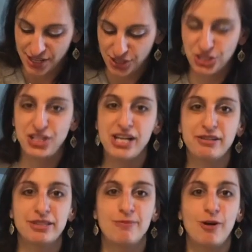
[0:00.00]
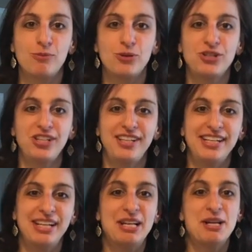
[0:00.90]
just take a small portion,
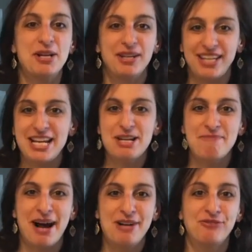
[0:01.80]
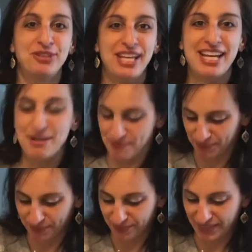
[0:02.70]
eat it mindfully,
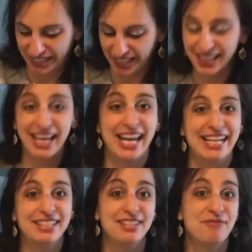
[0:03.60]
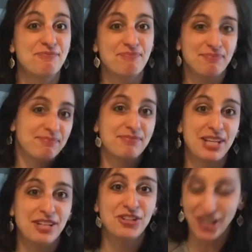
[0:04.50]
and
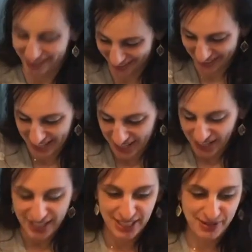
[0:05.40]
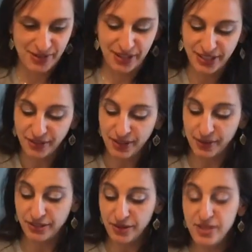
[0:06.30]
you're good. So here you go. So there
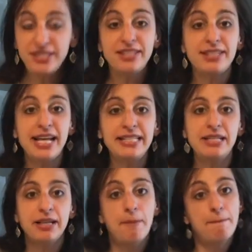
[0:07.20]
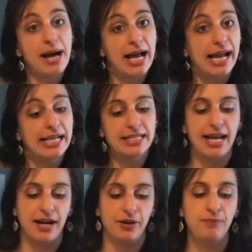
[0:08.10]
it is. So this is nice and combined
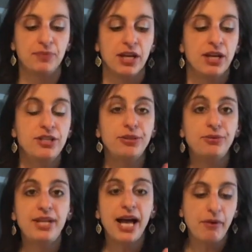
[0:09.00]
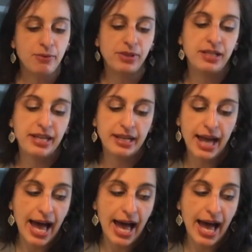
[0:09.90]
now. So now I'm going to take